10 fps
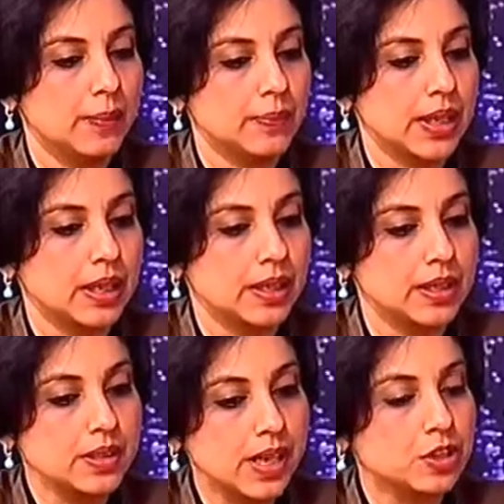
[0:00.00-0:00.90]

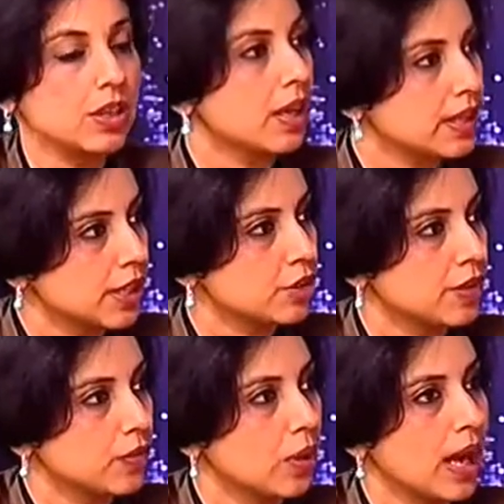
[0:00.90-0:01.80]

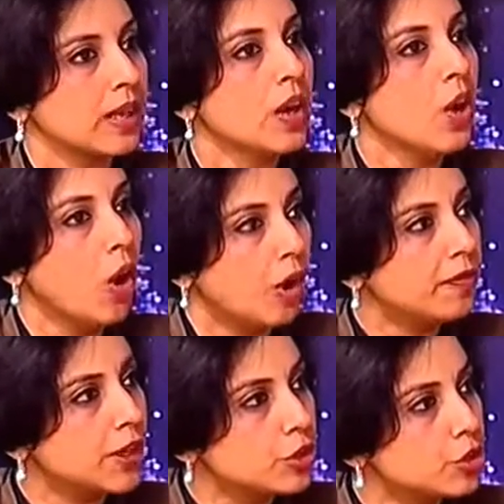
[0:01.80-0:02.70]
architecture, if you like,
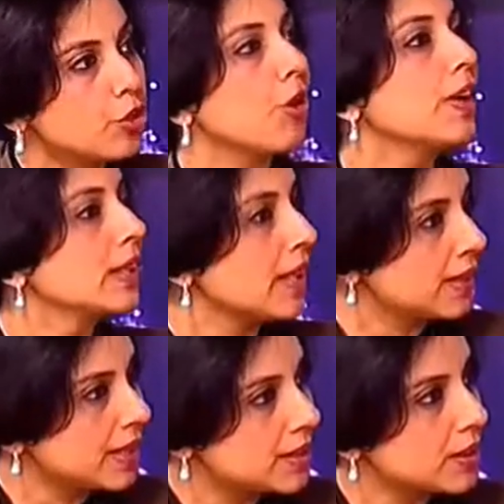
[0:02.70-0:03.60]
of ensuring
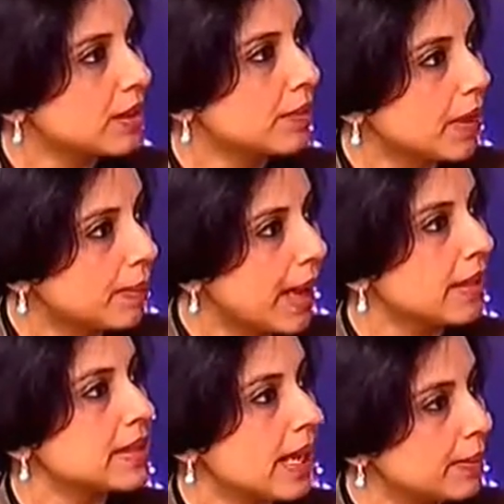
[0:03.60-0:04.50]
that these
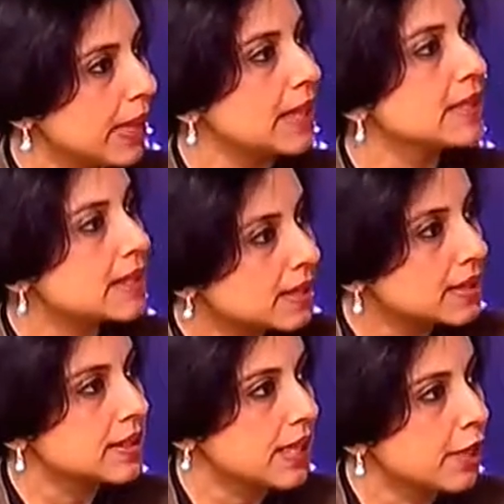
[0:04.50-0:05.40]
maritime lanes
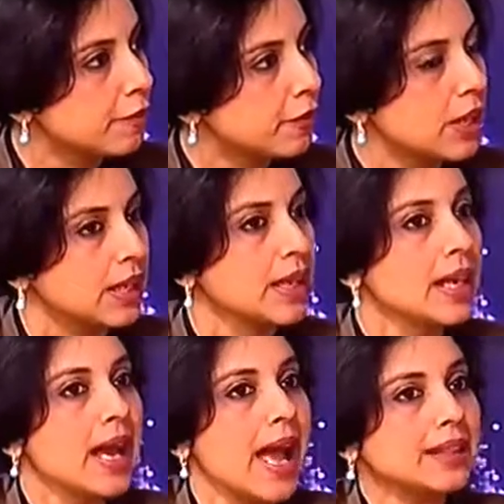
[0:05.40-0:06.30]
stay free.
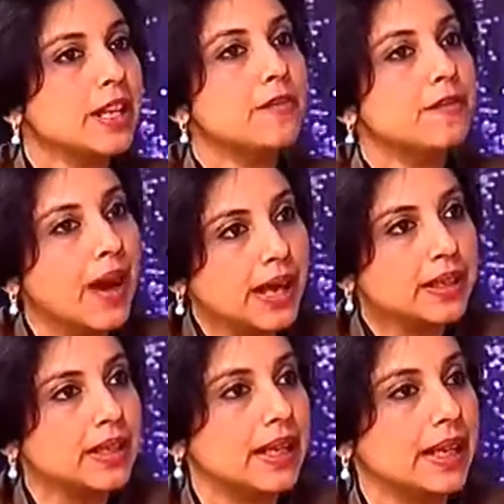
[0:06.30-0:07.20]
And then
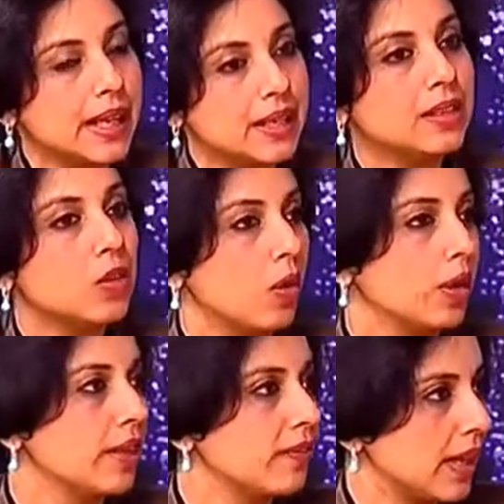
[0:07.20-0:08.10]
finally, in
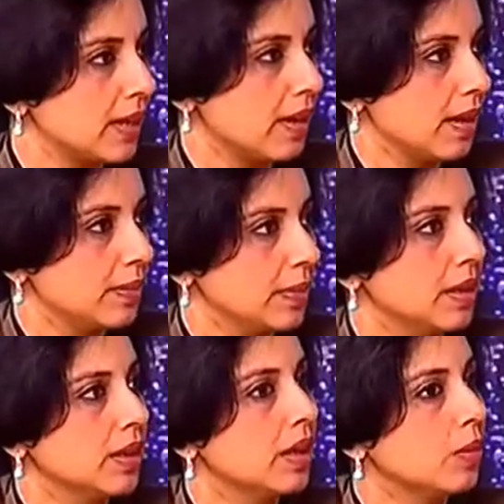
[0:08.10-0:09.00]
calling Vietnam
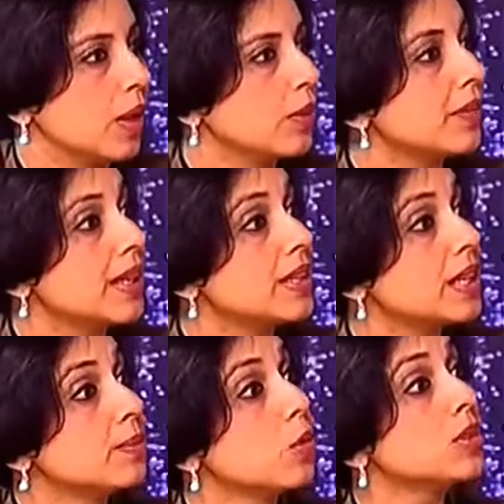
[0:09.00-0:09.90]
one of
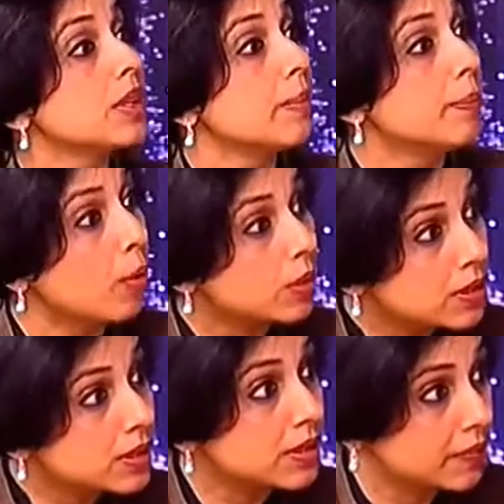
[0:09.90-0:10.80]
India's most
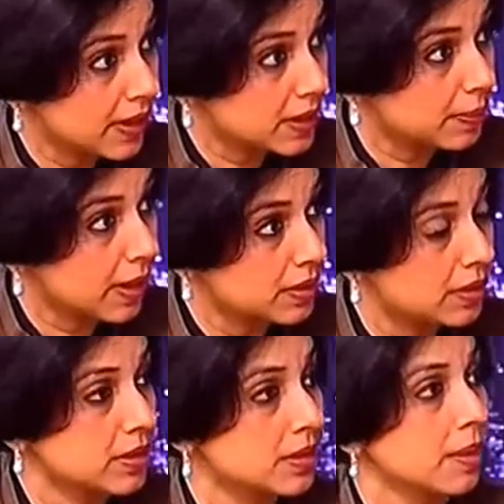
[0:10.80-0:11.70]
important defense
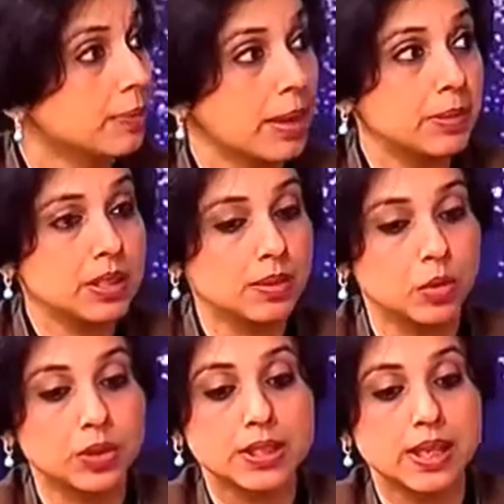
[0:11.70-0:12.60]
partners, Prime Minister
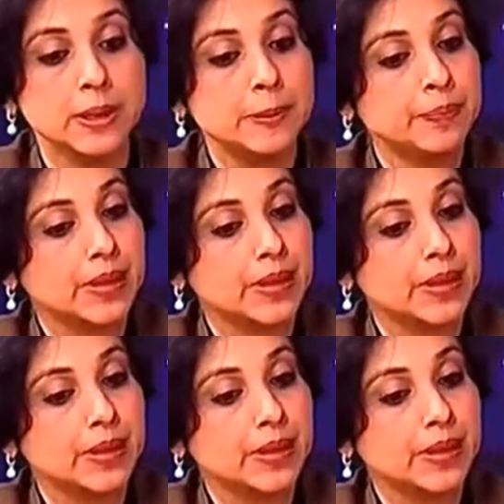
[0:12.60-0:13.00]
Modi said